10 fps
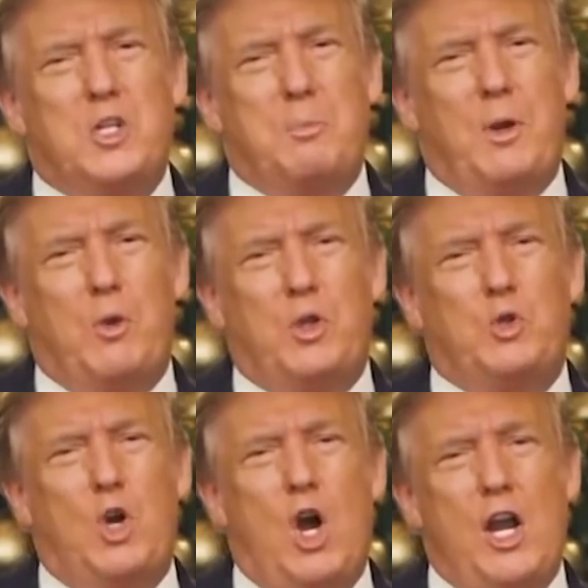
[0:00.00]
must be
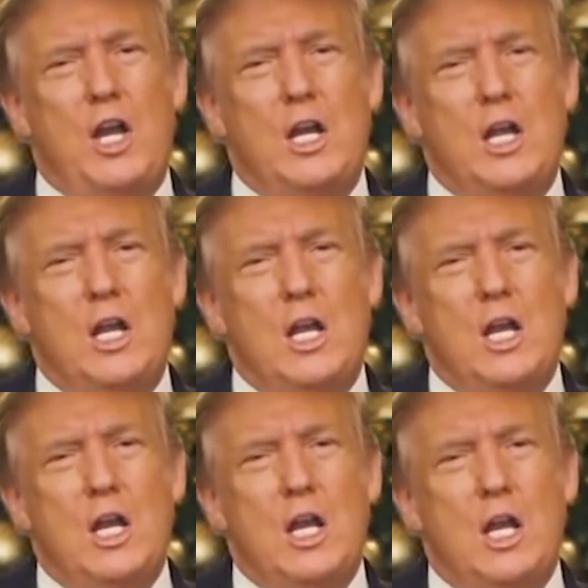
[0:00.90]
withdrawn,
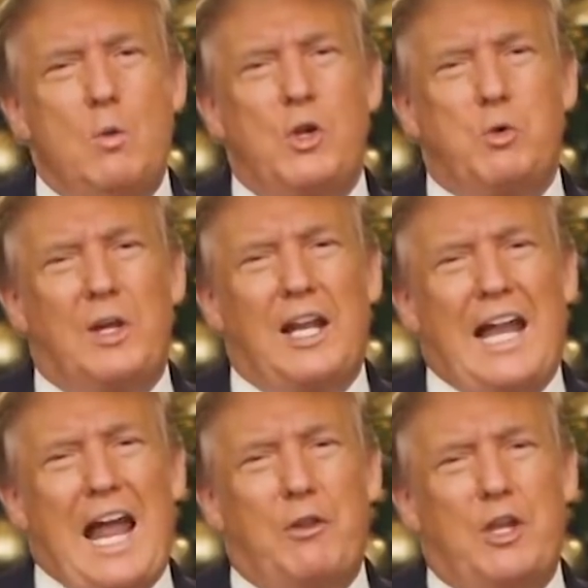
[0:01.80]
which will
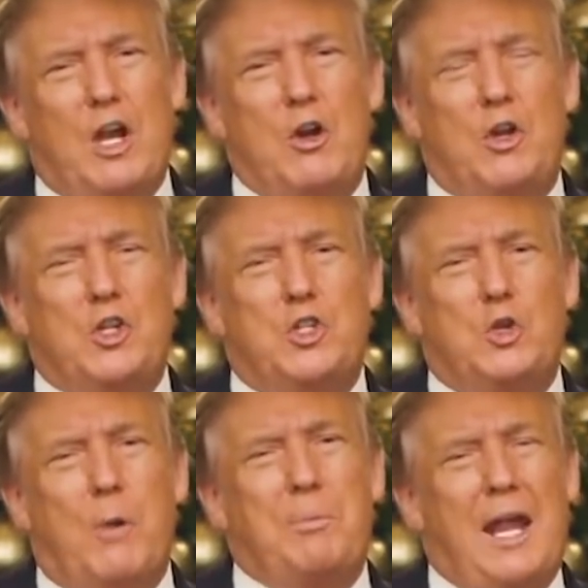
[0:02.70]
allow the owners
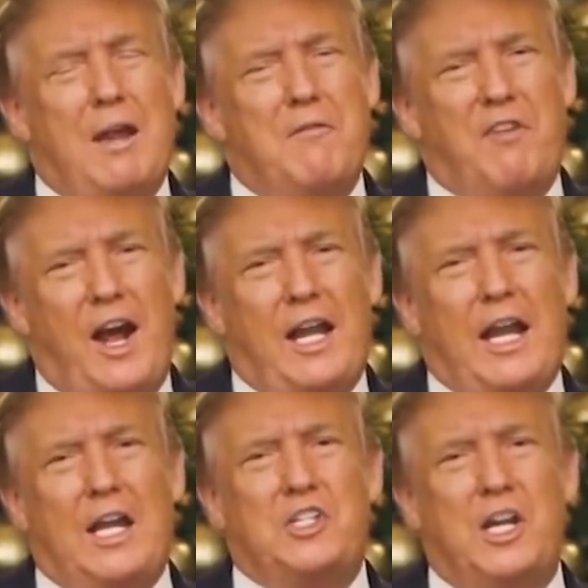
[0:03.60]
to obtain
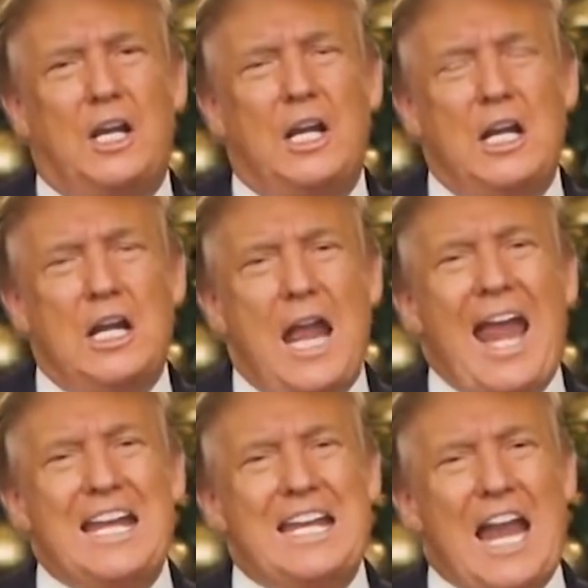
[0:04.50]
financing
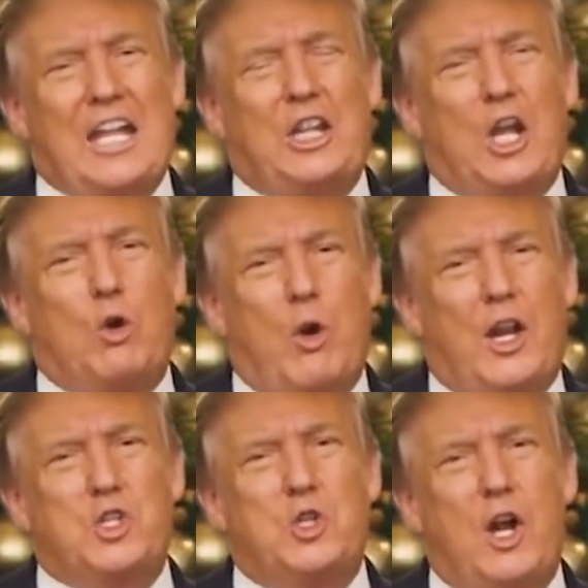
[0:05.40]
and get their
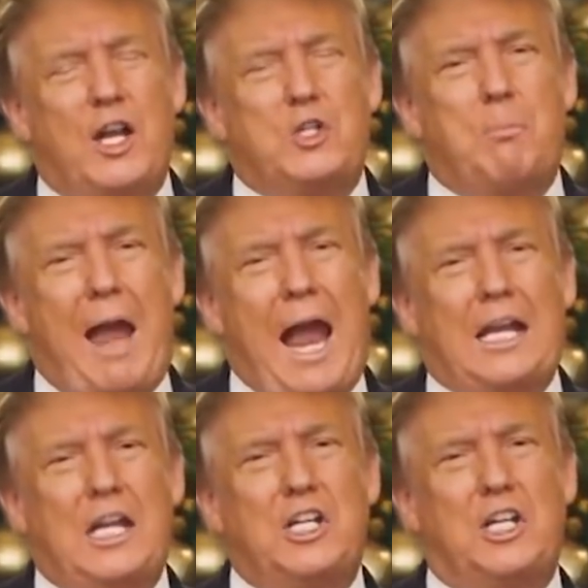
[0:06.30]
restaurants
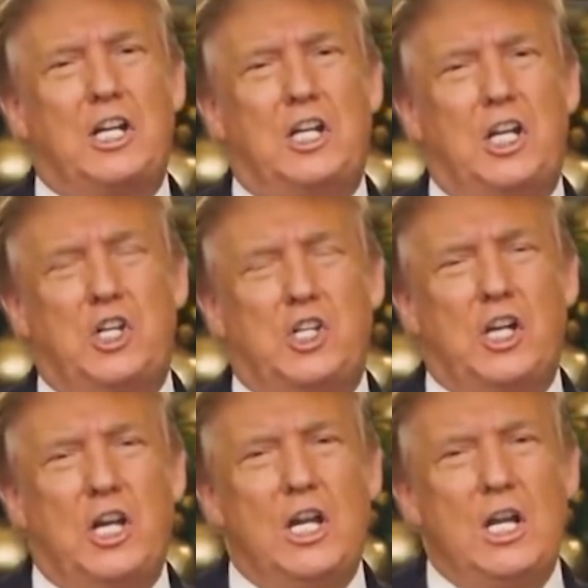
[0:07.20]
back in
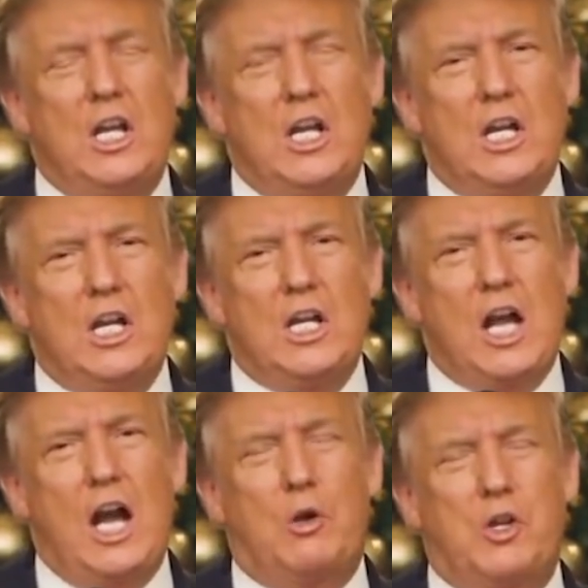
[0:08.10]
condition.
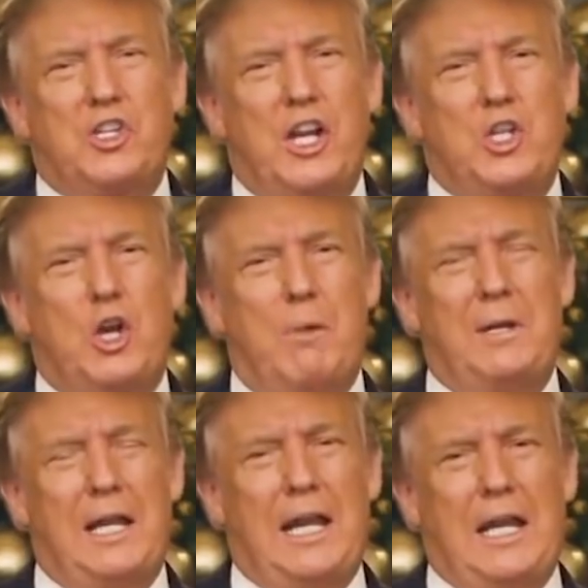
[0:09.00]
Congress can
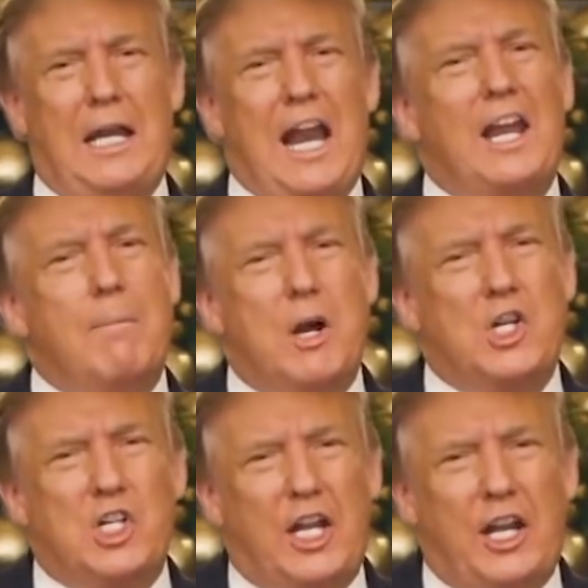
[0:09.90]
terminate it at a
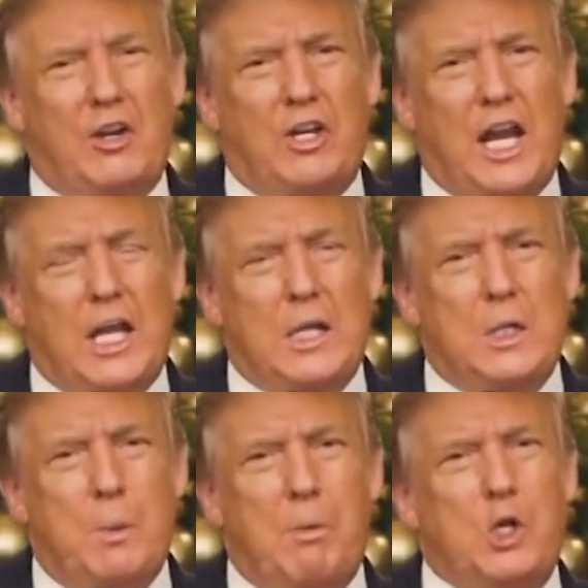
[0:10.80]
much later date,
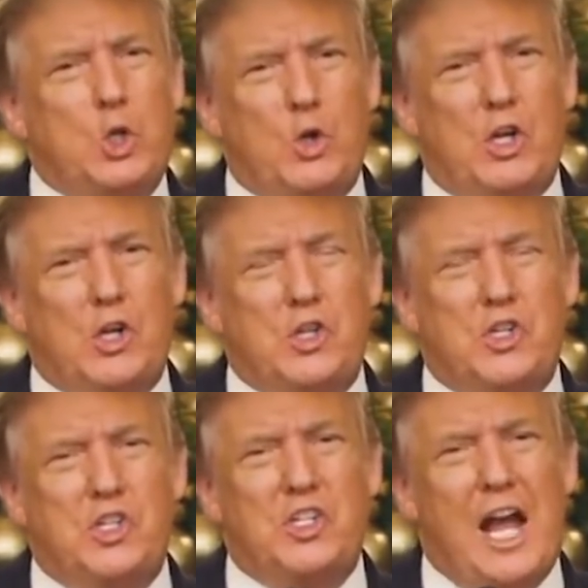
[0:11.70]
but two years
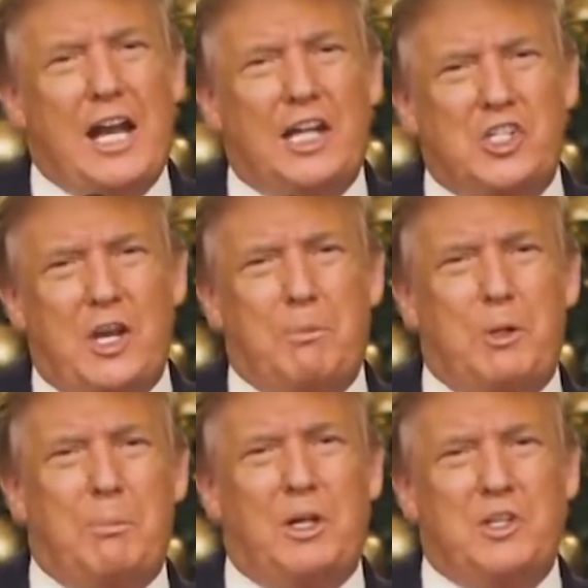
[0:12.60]
is not
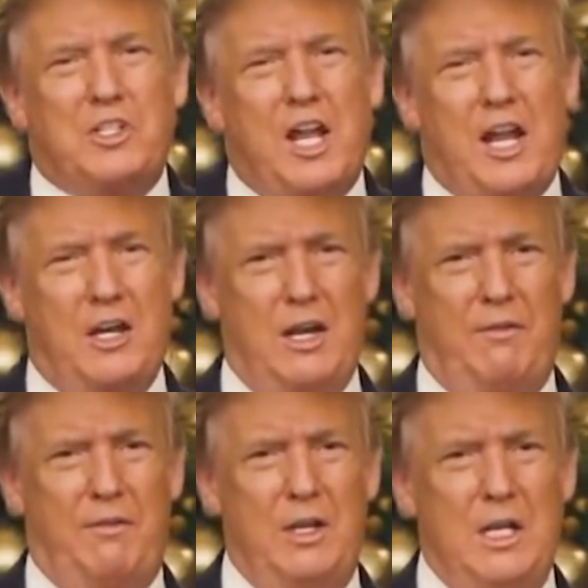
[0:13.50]
acceptable. It's not
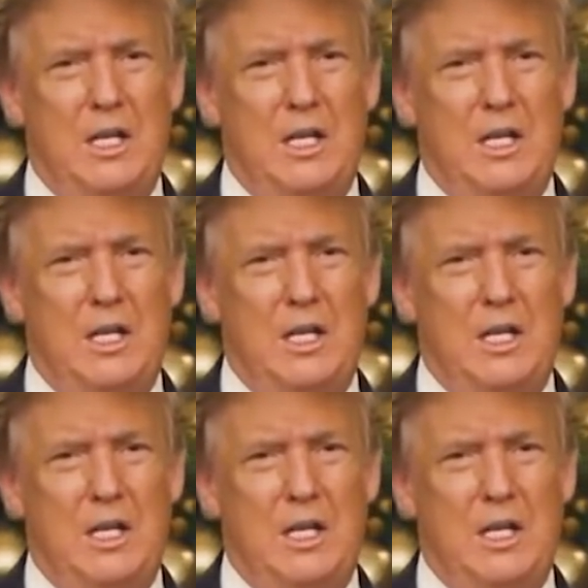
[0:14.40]
enough.